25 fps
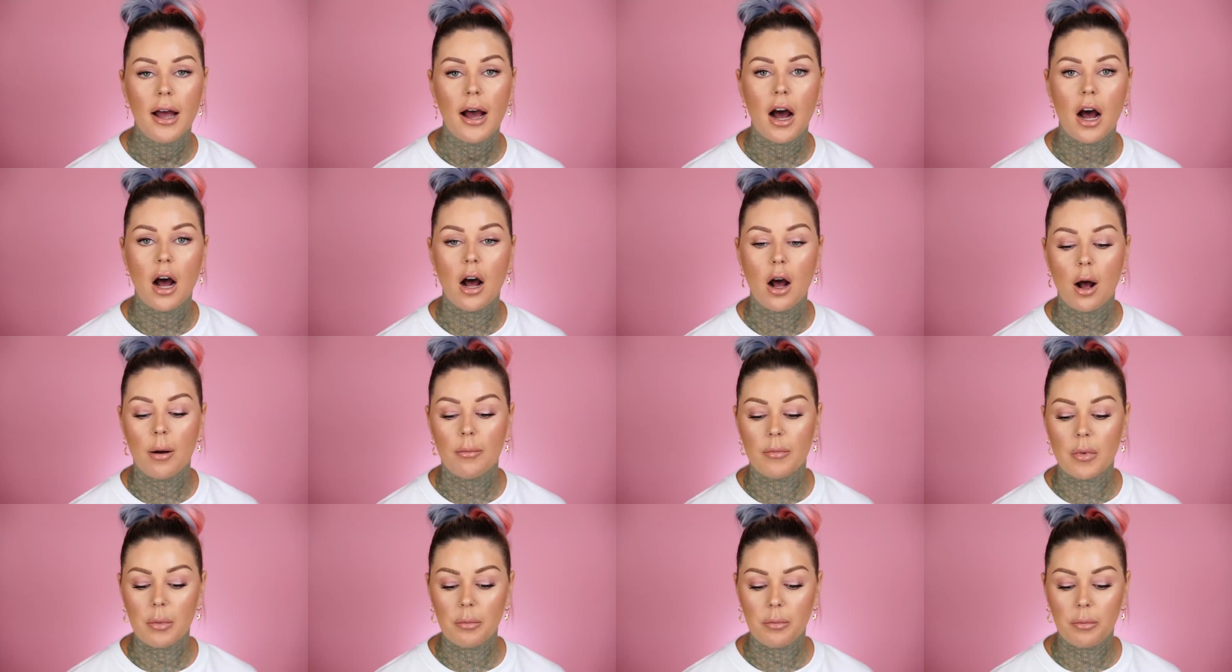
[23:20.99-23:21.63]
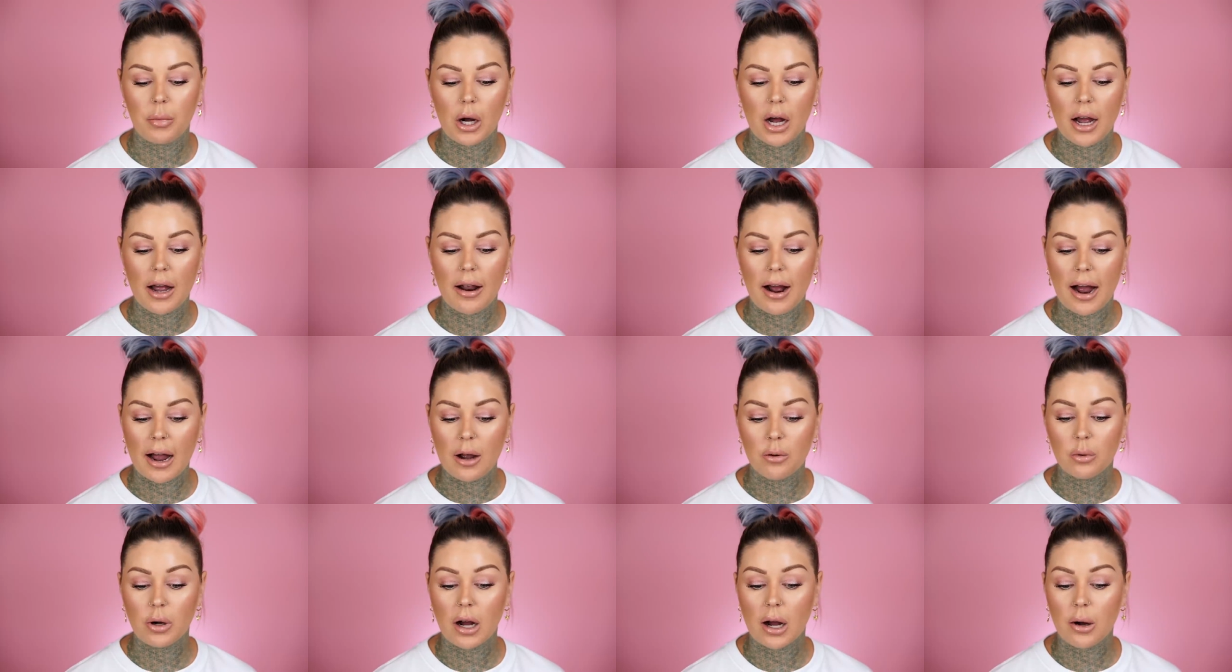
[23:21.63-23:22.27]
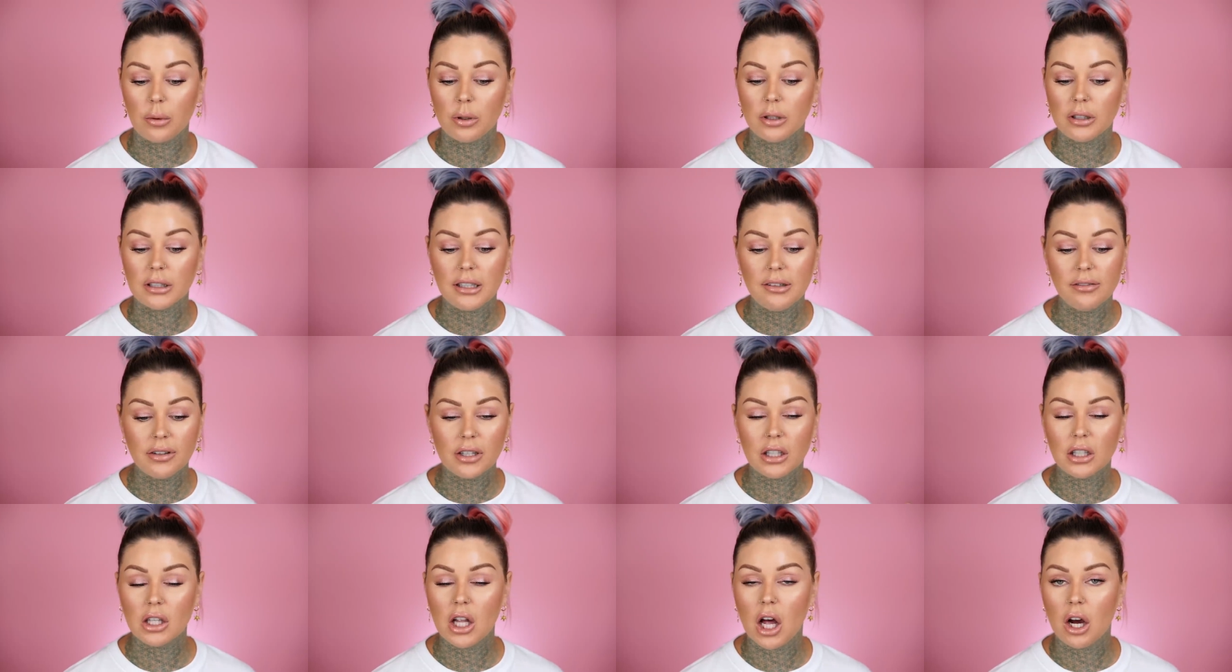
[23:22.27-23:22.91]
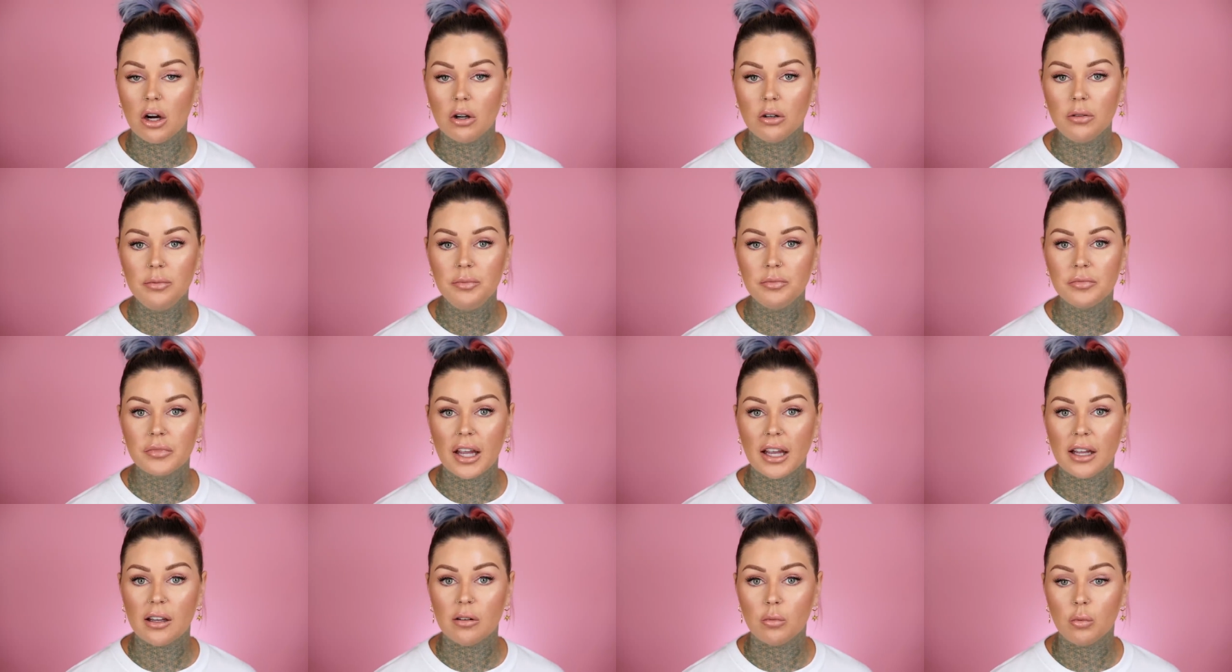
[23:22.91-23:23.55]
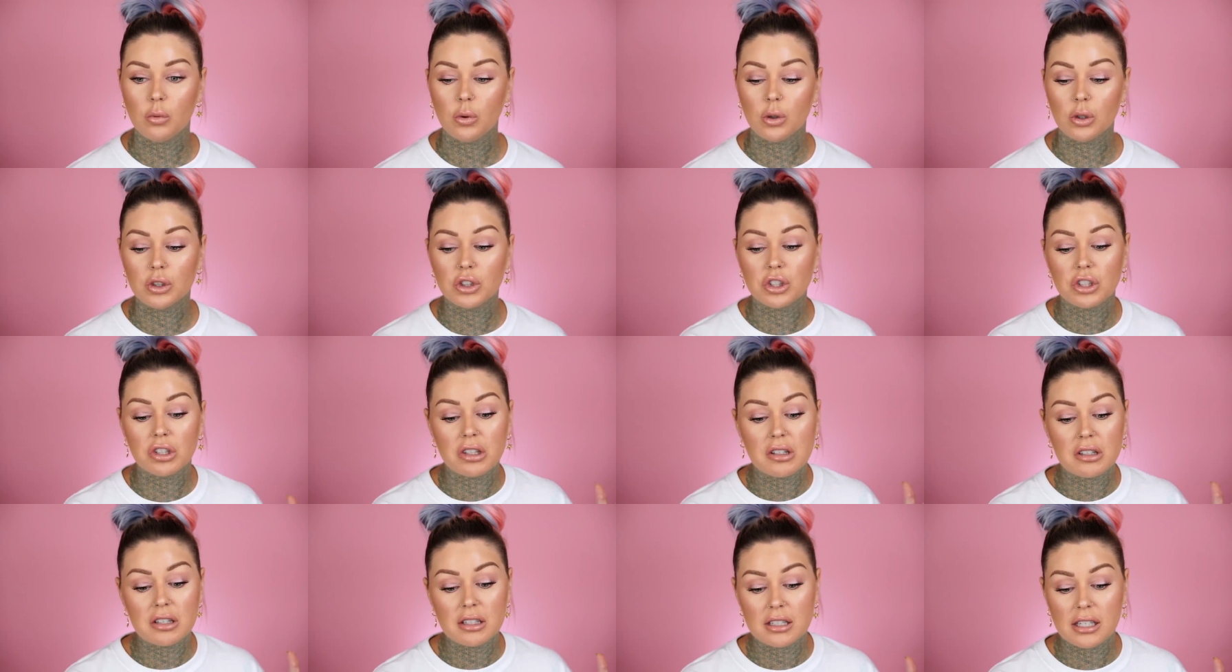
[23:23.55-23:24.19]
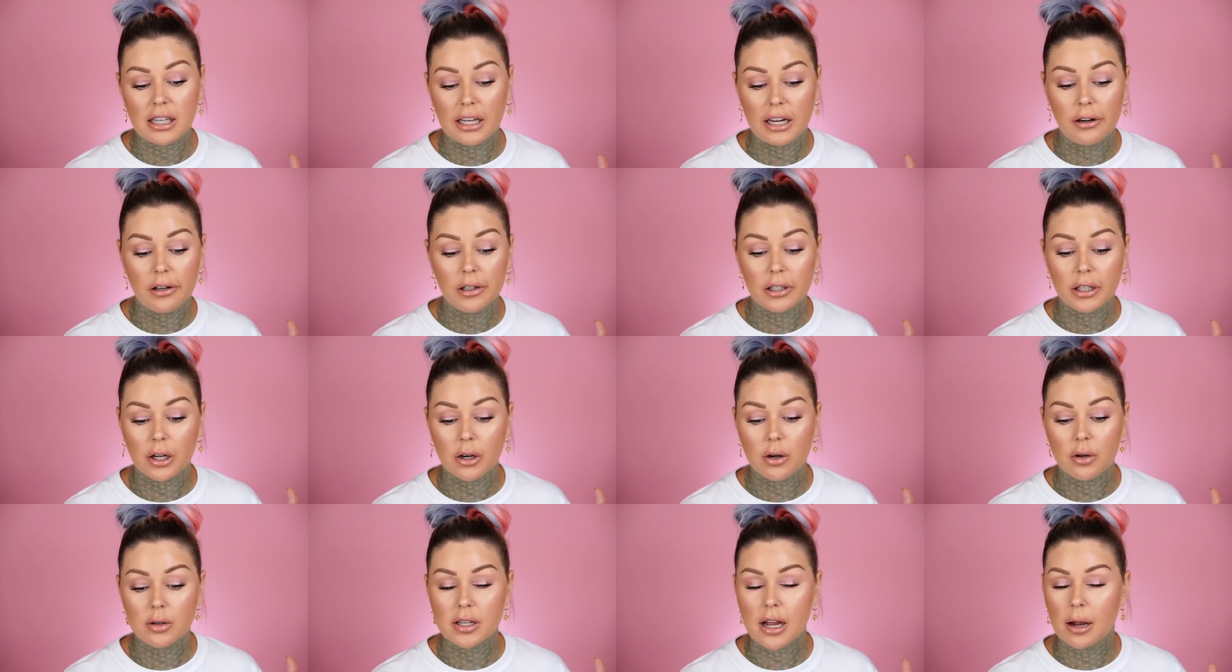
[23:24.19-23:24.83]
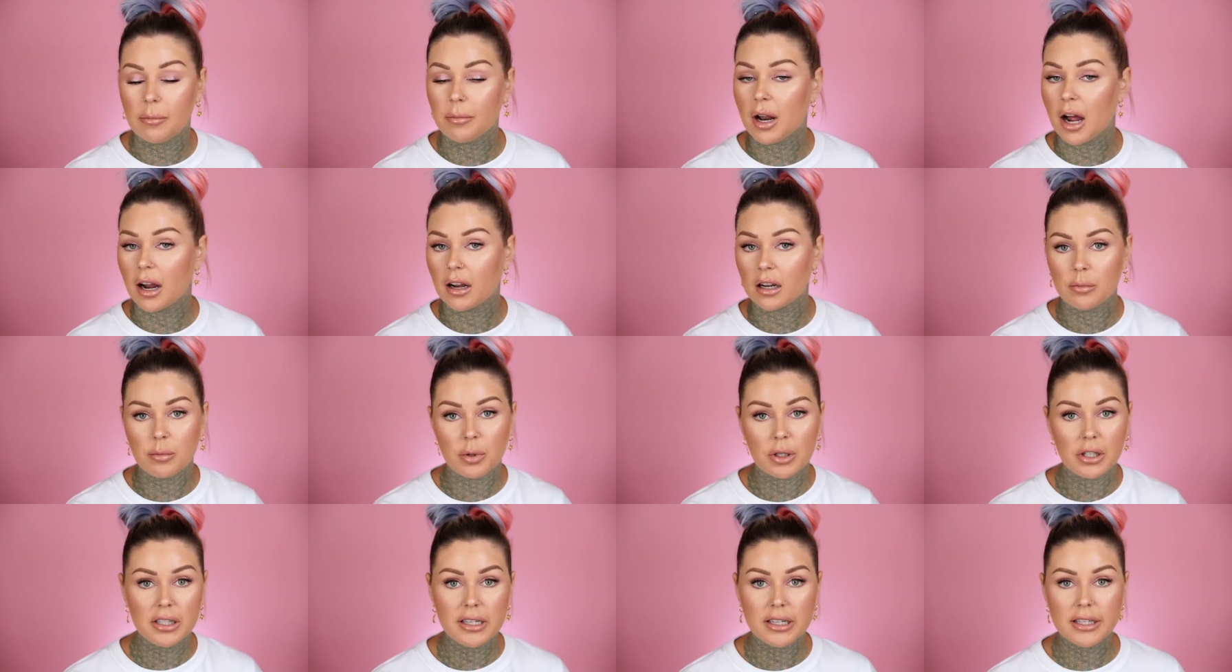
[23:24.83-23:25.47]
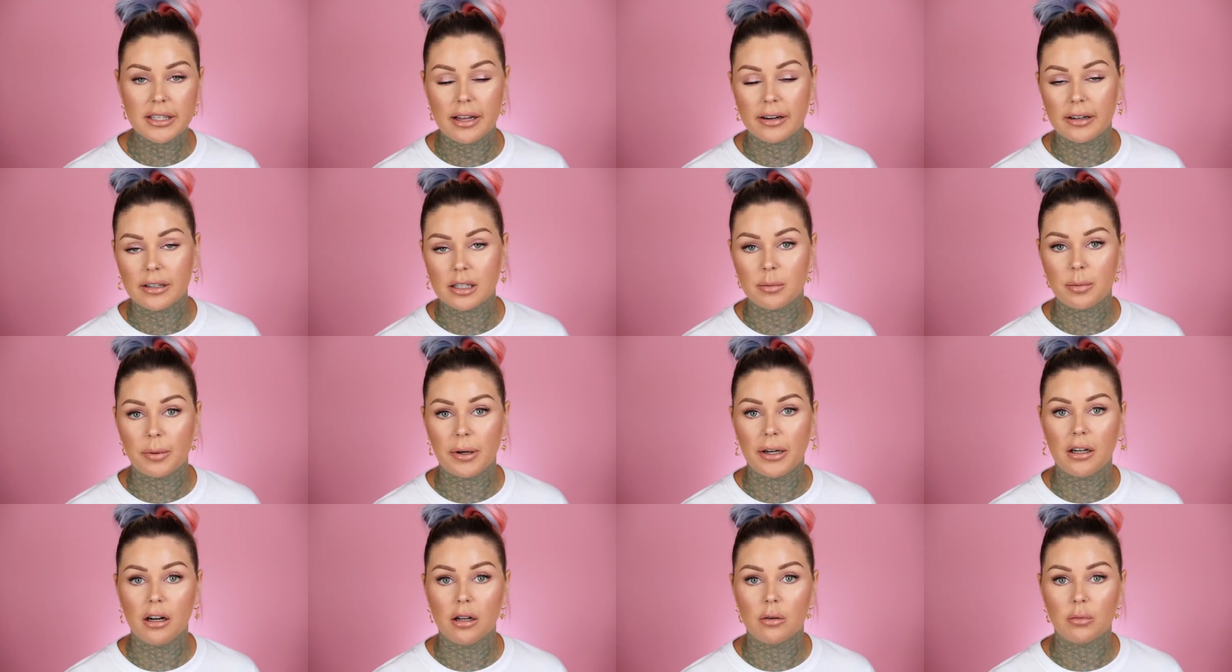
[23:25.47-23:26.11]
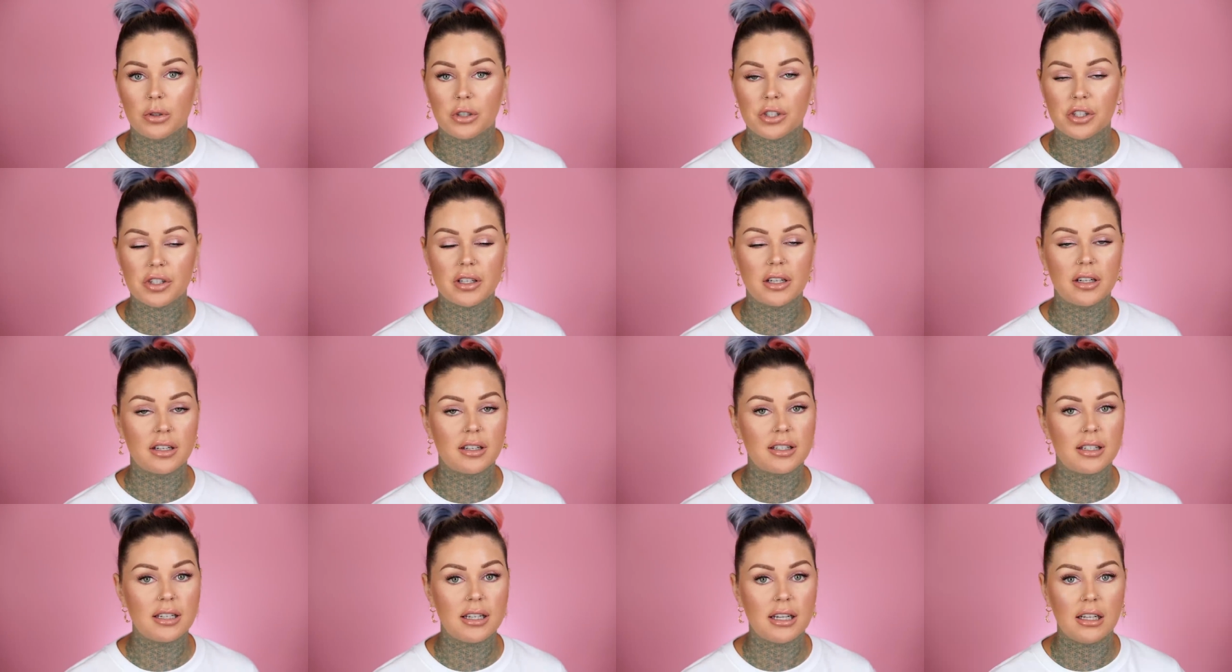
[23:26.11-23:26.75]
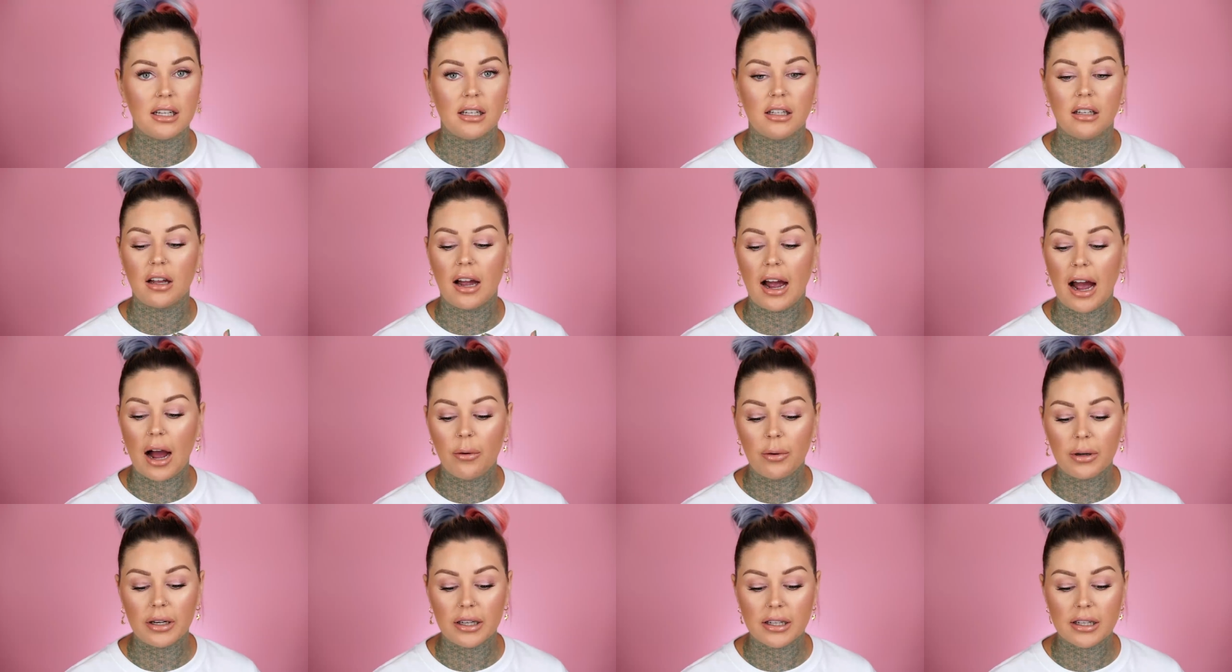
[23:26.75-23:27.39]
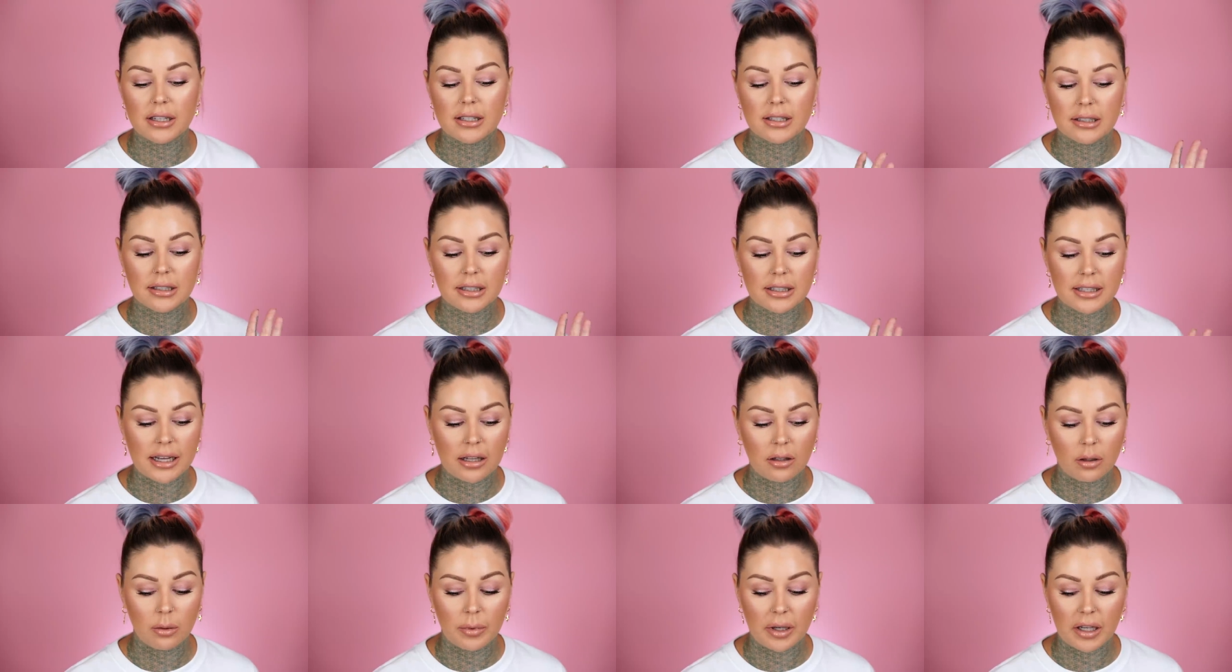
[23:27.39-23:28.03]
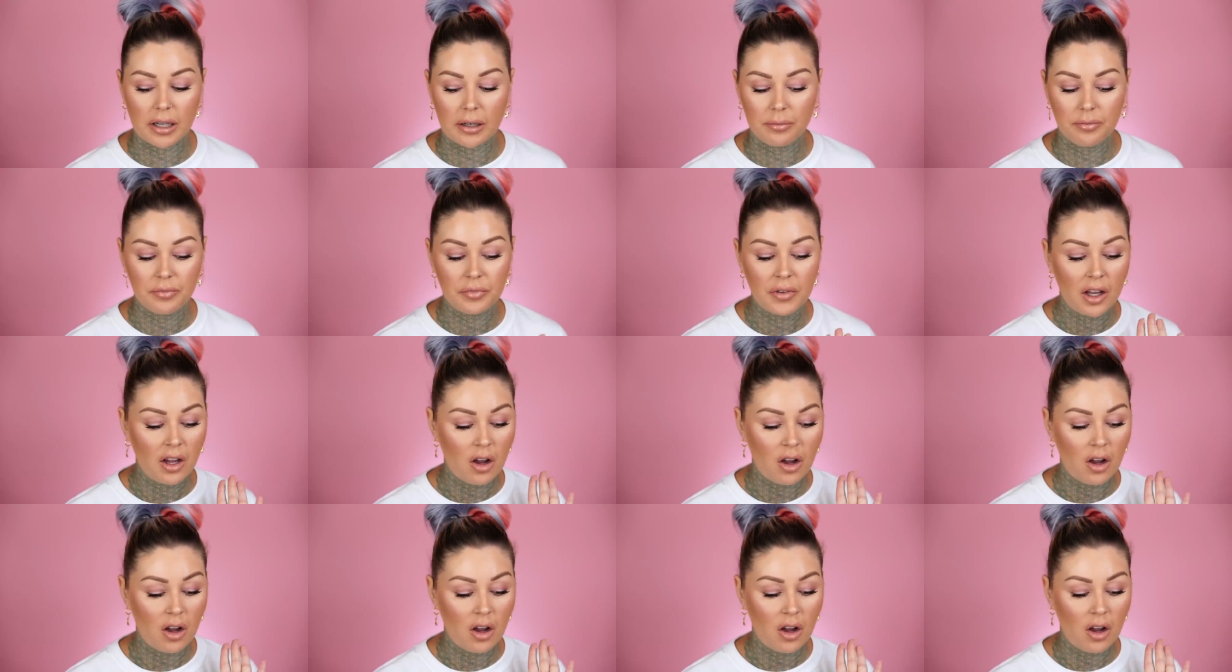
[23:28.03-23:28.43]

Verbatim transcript: But I will leave it alone and we'll just see how it goes. I'm not gonna put any setting spray on. We're just gonna see how it is in its element